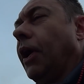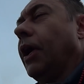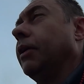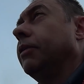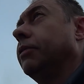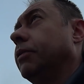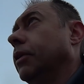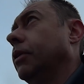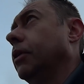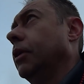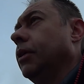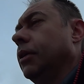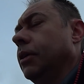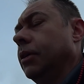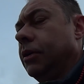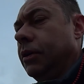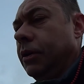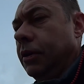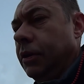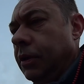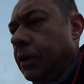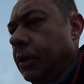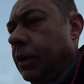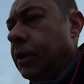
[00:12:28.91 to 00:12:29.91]
housing,
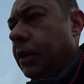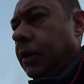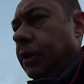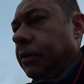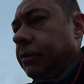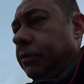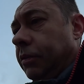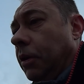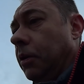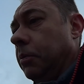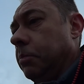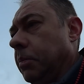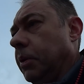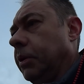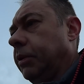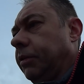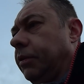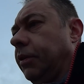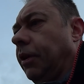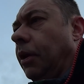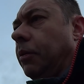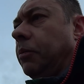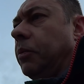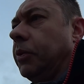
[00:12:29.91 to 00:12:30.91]
so it
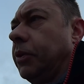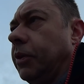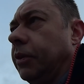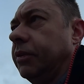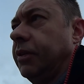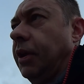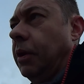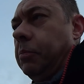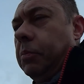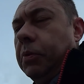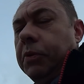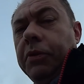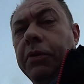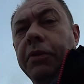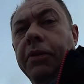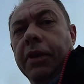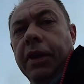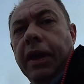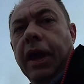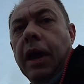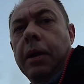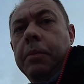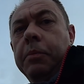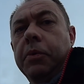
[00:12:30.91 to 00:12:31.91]
mists up with the temperature of
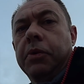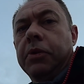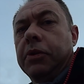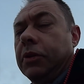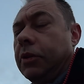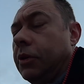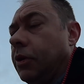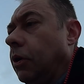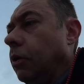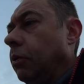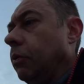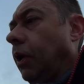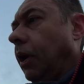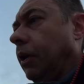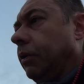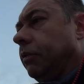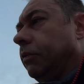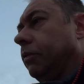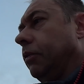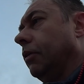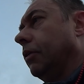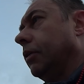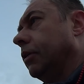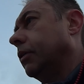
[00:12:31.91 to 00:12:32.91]
the camera and the cold
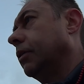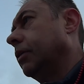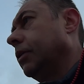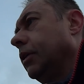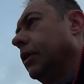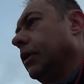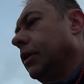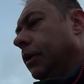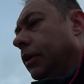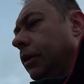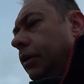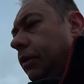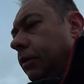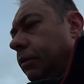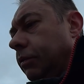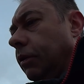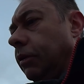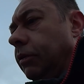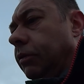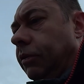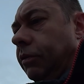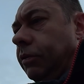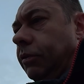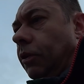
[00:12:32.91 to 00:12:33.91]
outside. So
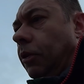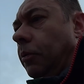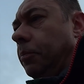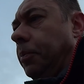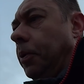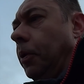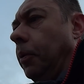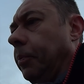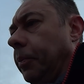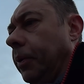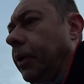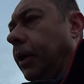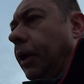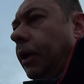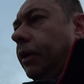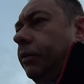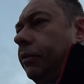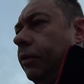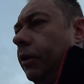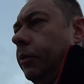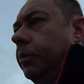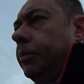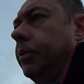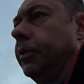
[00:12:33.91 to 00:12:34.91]
you just got to pop the
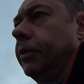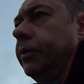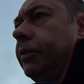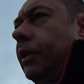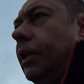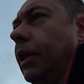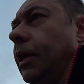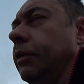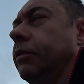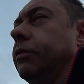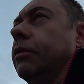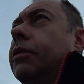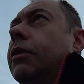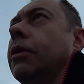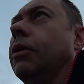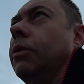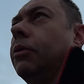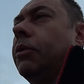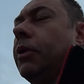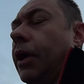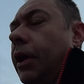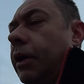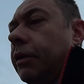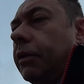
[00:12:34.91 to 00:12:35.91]
case open to let some
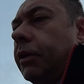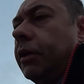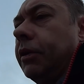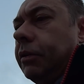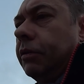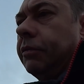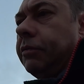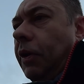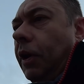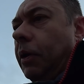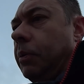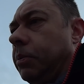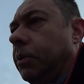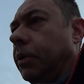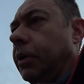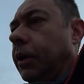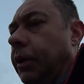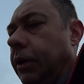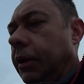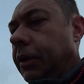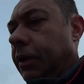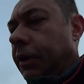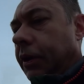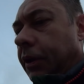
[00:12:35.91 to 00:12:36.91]
cold air in and evaporate.